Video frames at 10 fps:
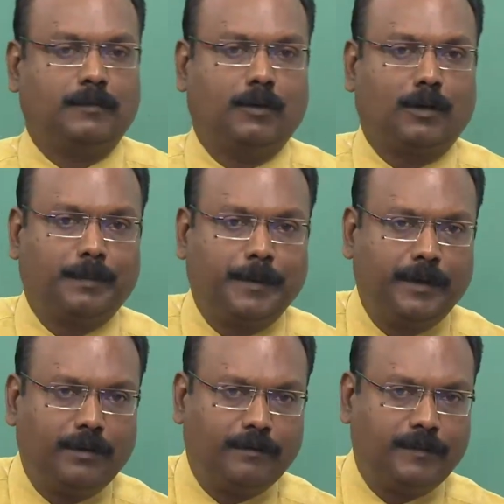
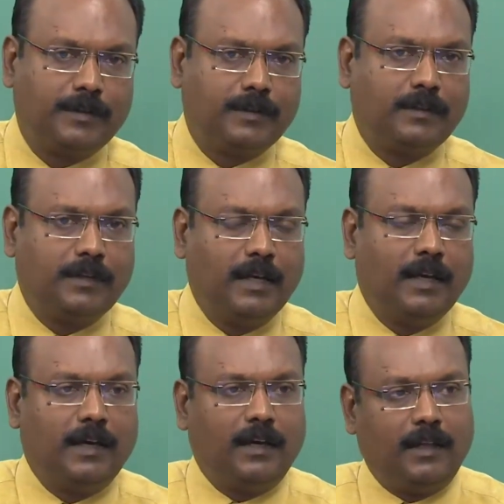corporate offices
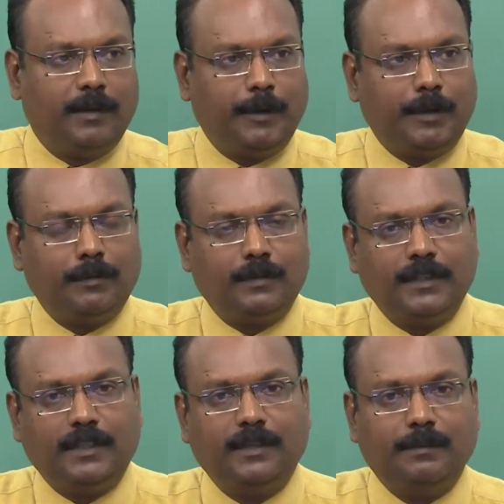they make you
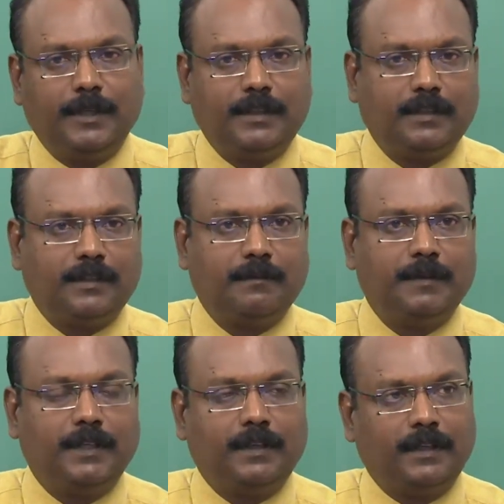sit in places
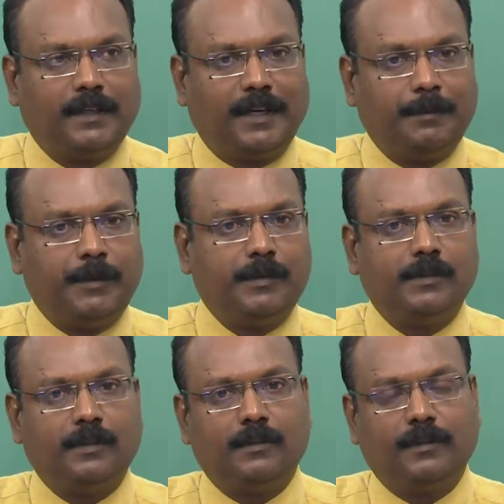where
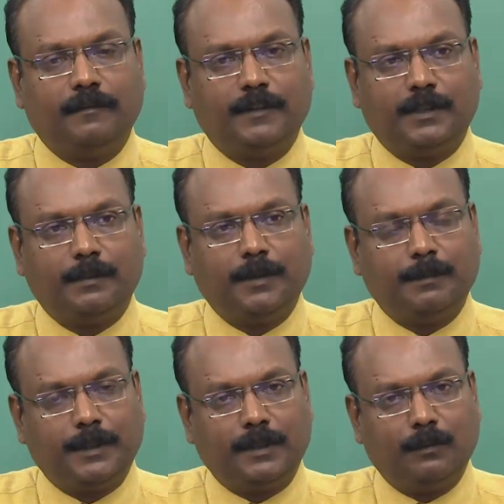cameras are not visible,
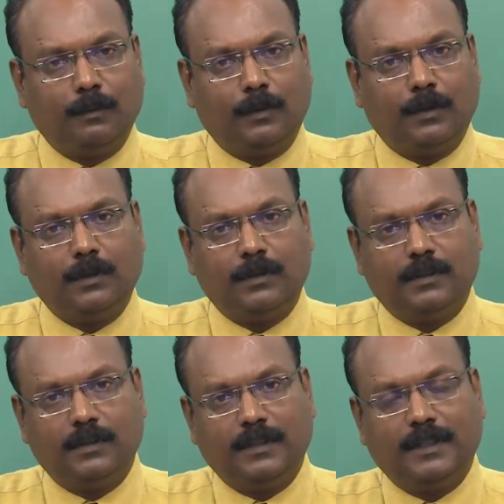but the
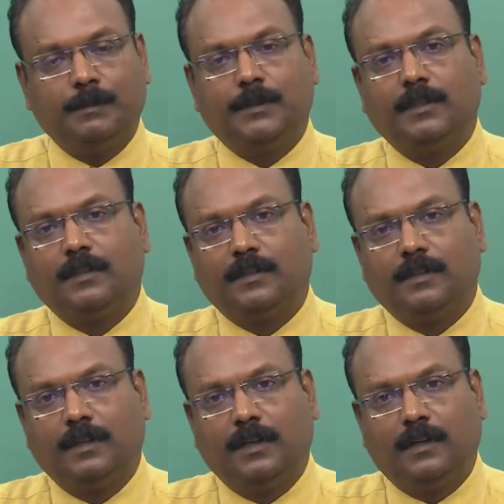walls
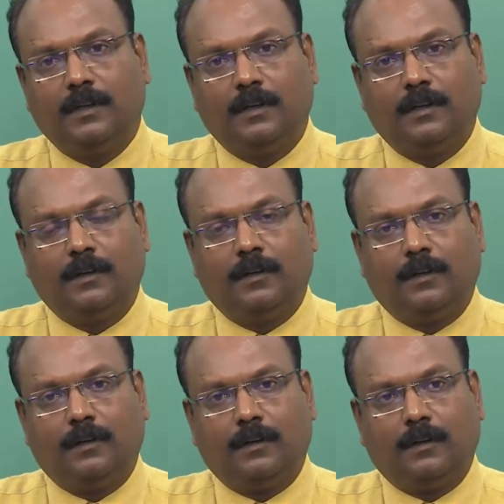themselves
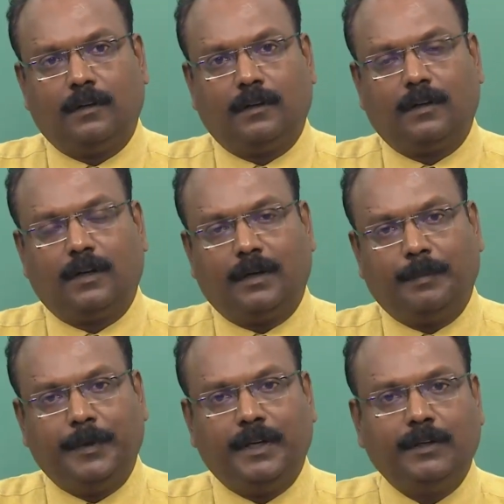are
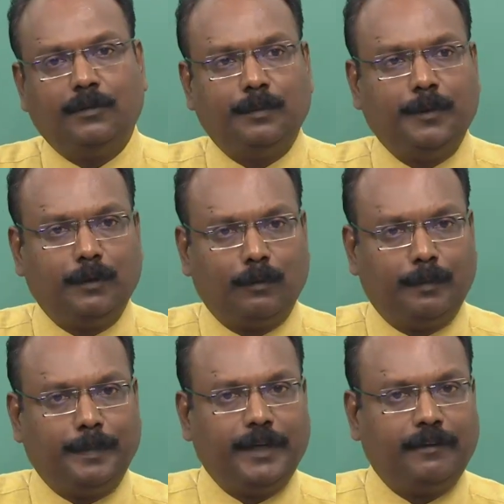appearing to be
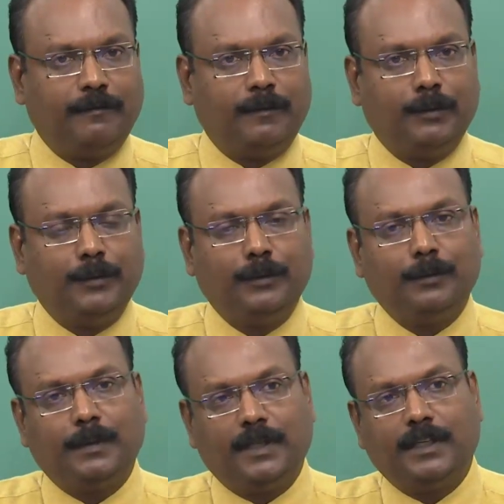opaque to
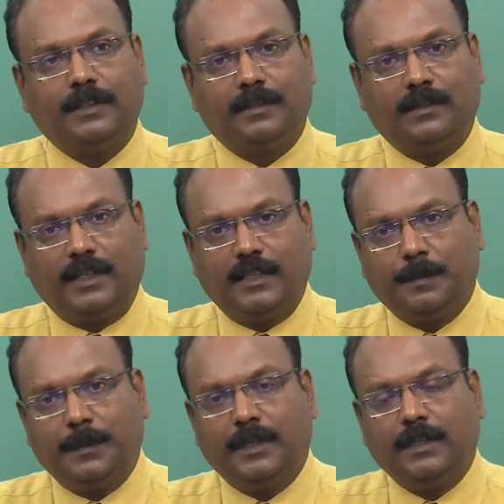you, but it is
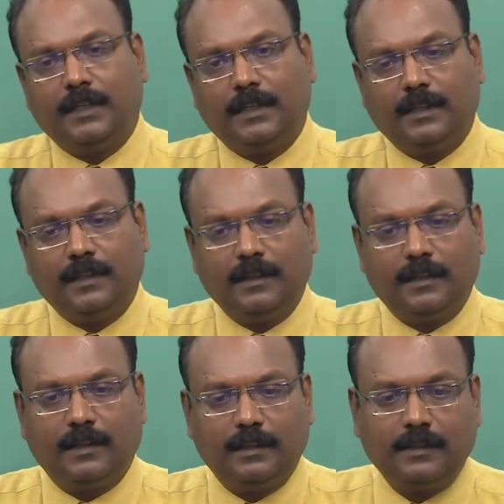transparent, and then
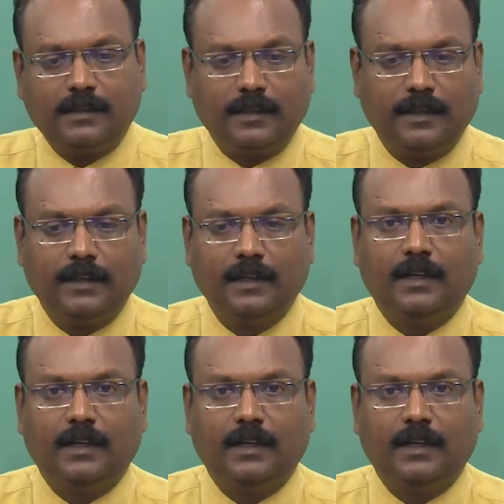the other side